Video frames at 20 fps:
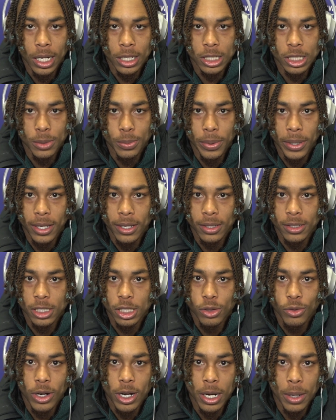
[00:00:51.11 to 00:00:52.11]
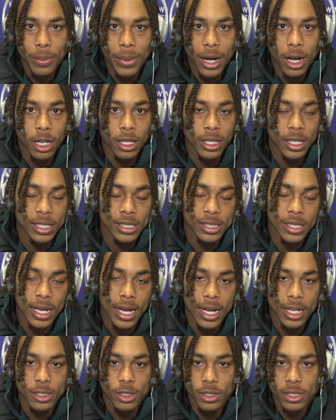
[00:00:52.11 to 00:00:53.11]
Just being surrounded by all of these
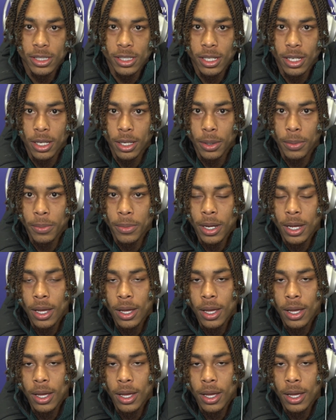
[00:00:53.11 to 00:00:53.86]
guys on the team,